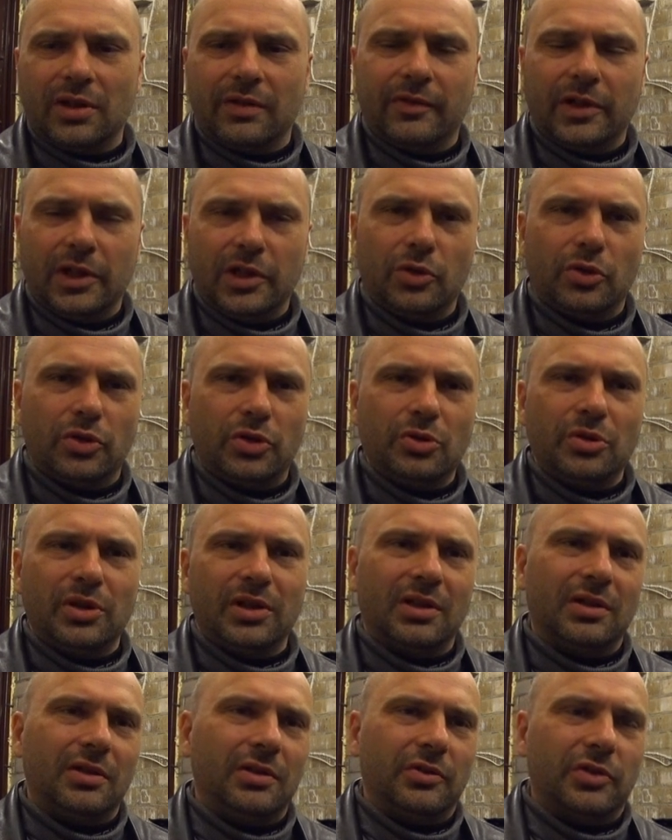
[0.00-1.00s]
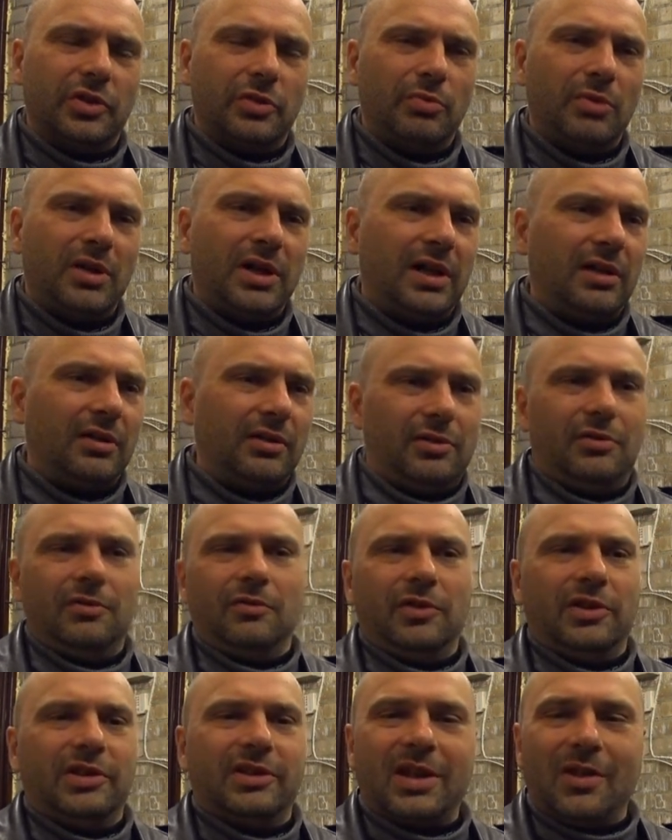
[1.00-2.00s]
and then you do it and you smile, you
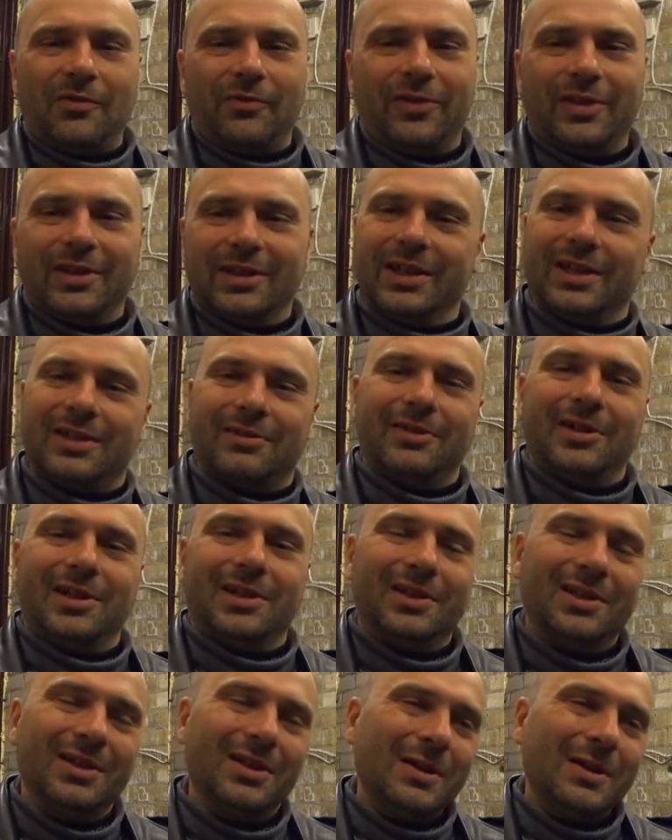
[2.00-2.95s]
know, it's something like that.